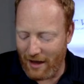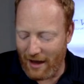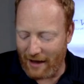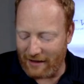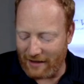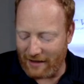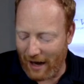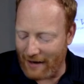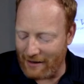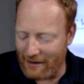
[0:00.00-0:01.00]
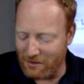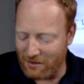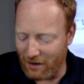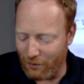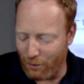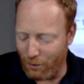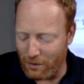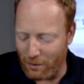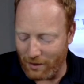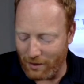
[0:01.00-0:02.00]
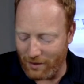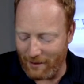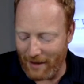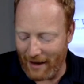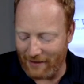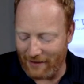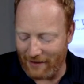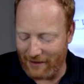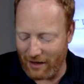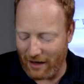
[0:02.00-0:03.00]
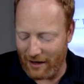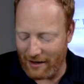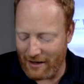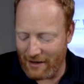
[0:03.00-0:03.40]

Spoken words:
and God himself will be with them as their God.